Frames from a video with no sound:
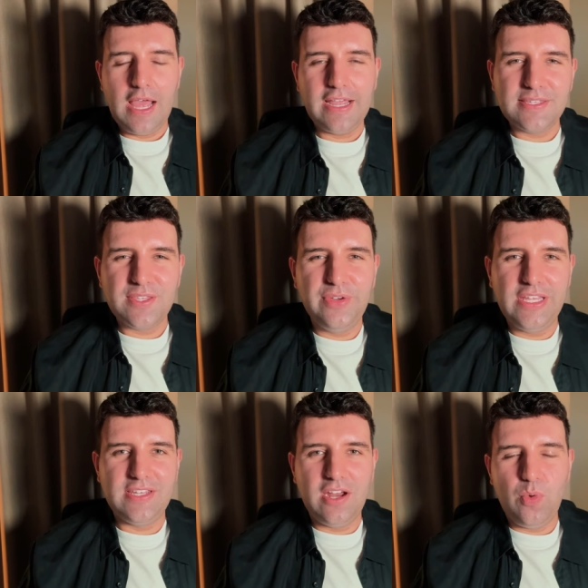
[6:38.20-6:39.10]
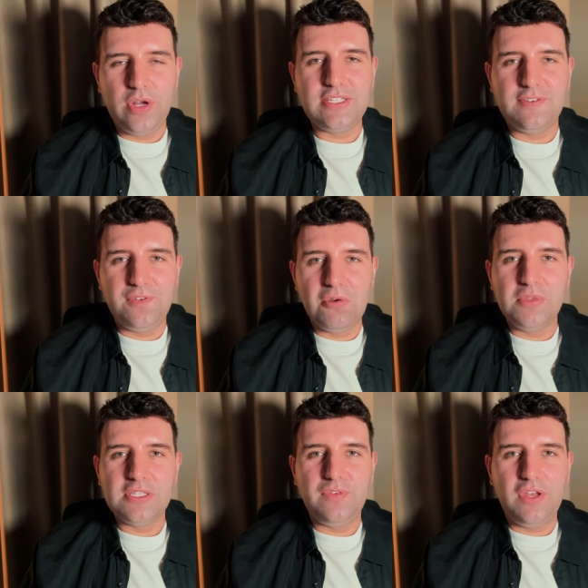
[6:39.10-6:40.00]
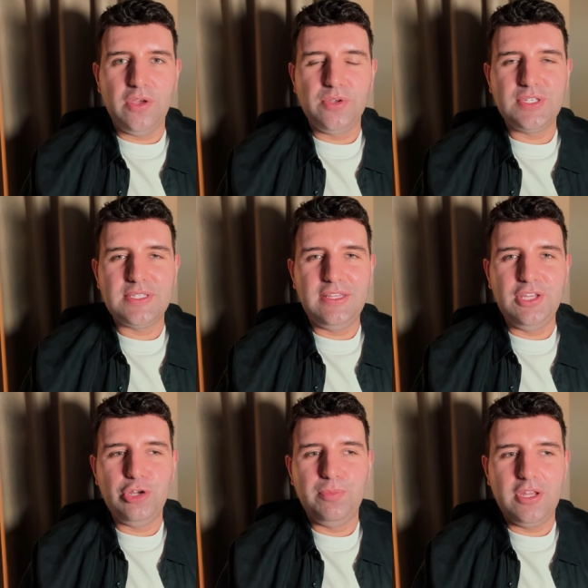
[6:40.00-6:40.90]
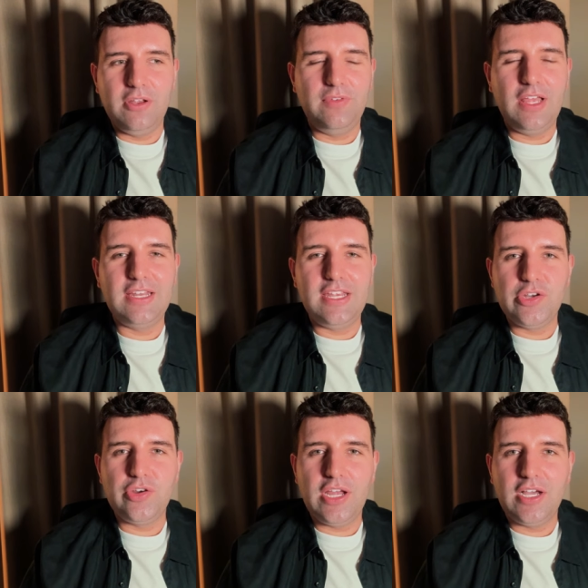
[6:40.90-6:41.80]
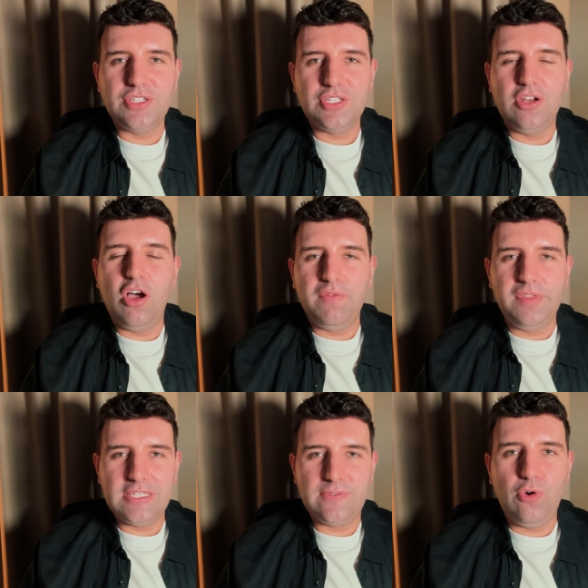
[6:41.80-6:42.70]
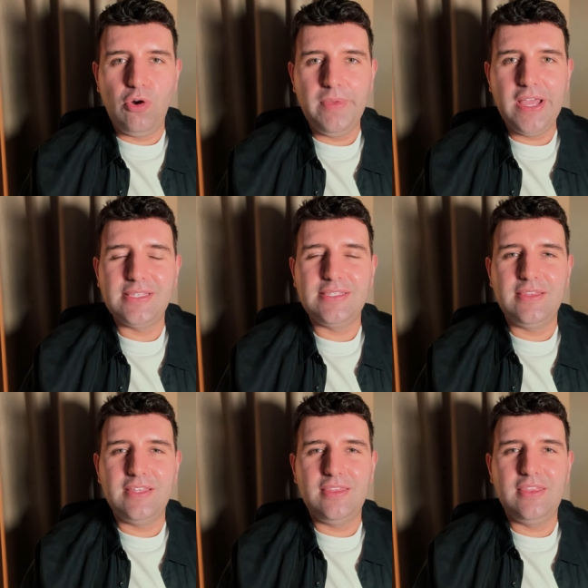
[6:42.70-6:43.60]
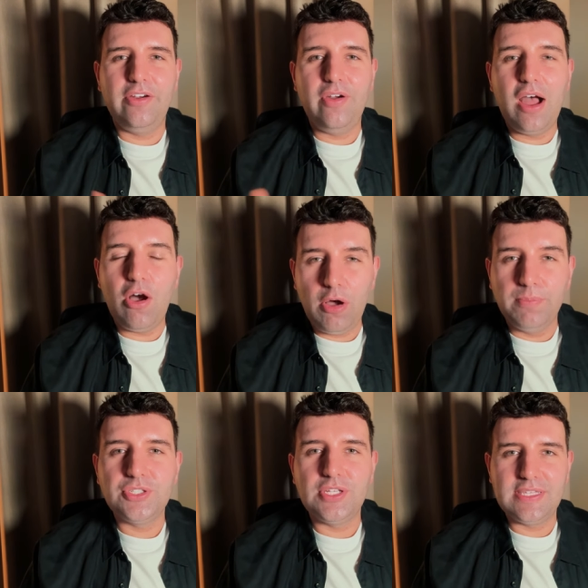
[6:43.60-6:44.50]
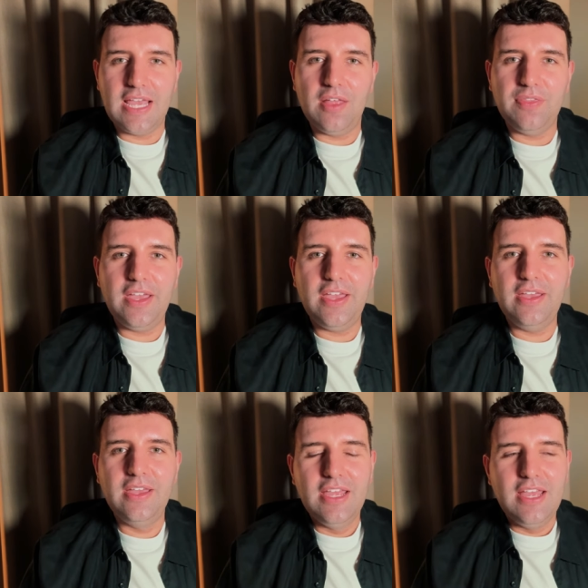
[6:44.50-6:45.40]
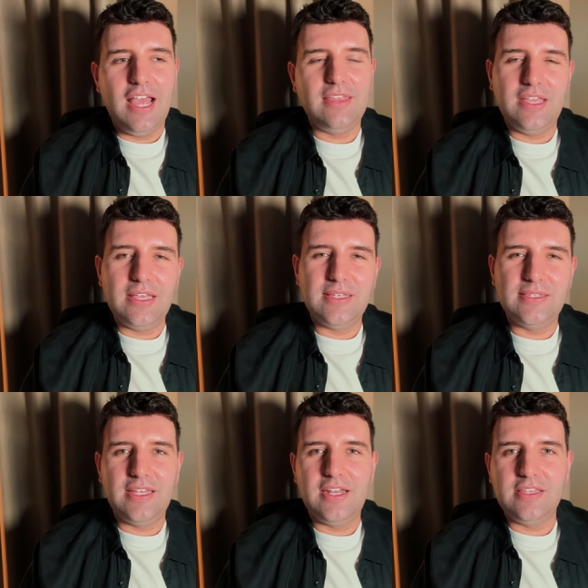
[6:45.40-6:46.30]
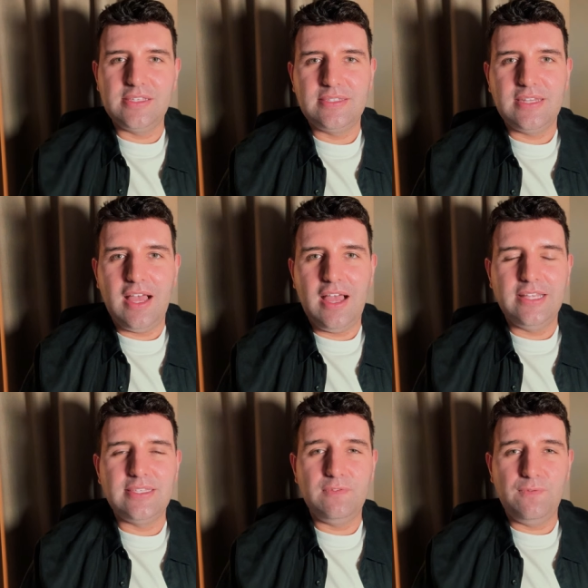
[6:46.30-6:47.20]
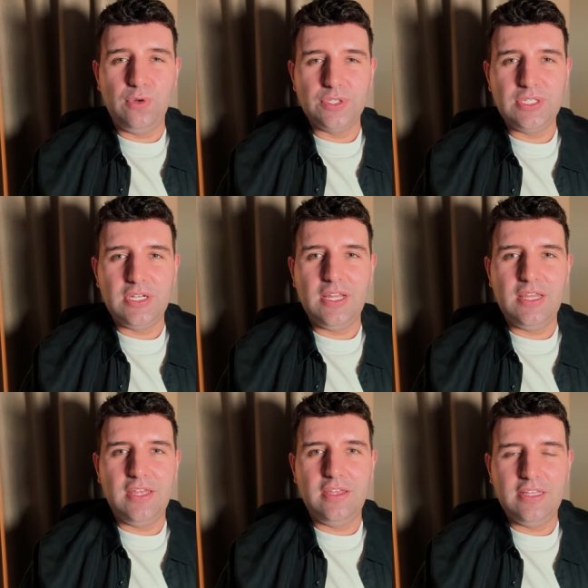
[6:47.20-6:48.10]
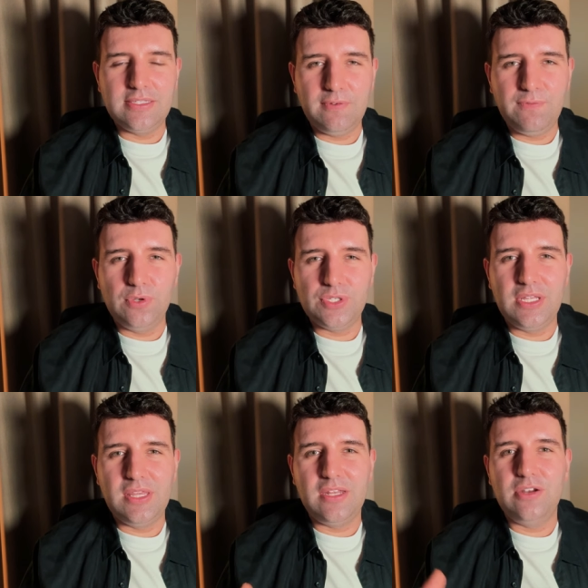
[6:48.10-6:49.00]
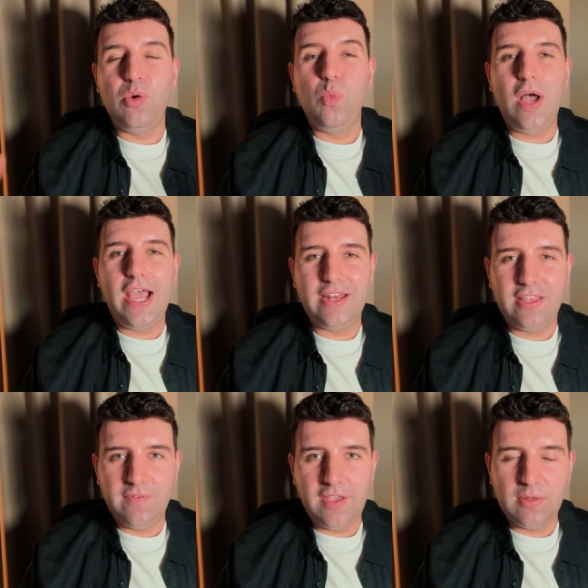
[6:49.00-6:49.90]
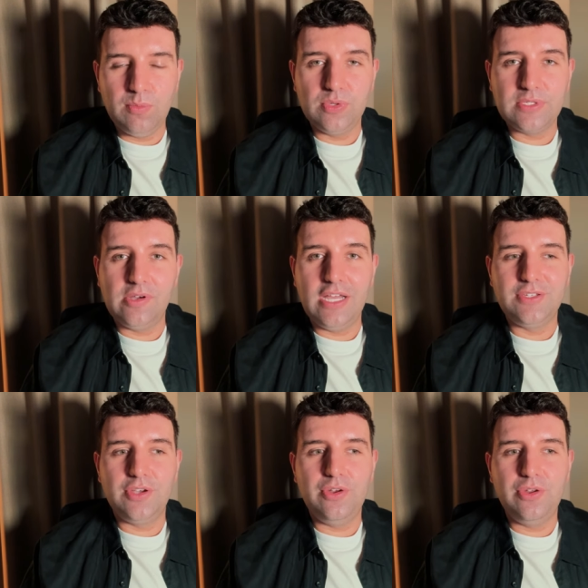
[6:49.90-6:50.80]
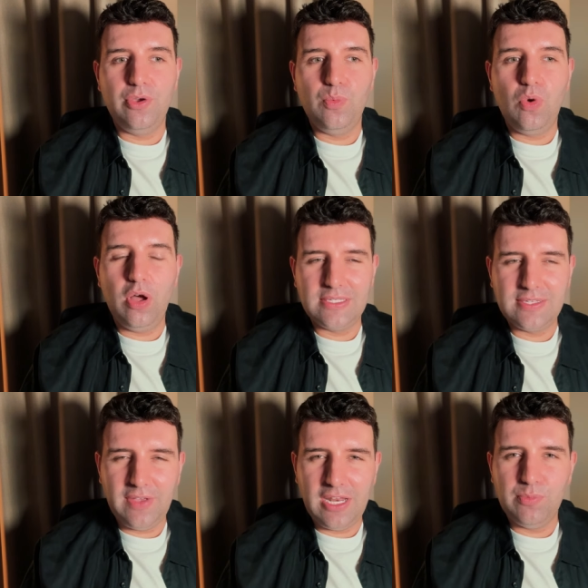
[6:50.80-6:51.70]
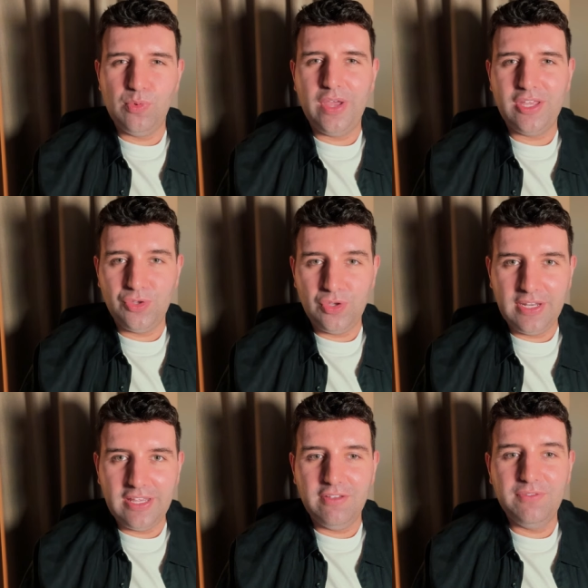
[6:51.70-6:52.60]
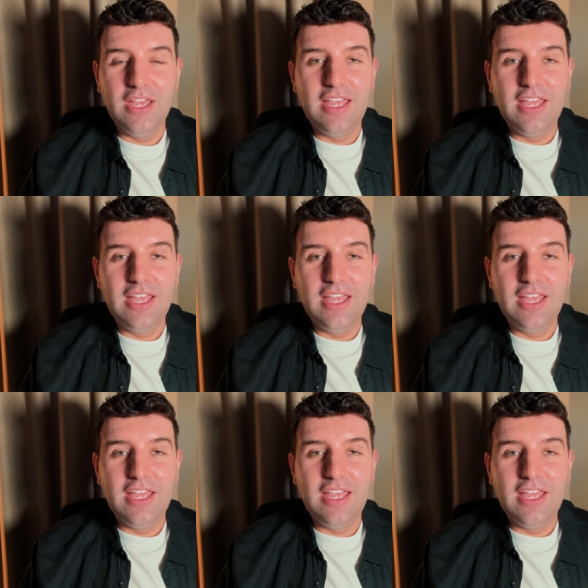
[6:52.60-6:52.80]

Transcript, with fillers: I guess the reason I wanted to film this video is just a little bit of like an introduction of these formats and that there are options out there. I think as I said at the start, it's unfortunate it's unfortunate they're not widely available, so I don't know what's available where you live.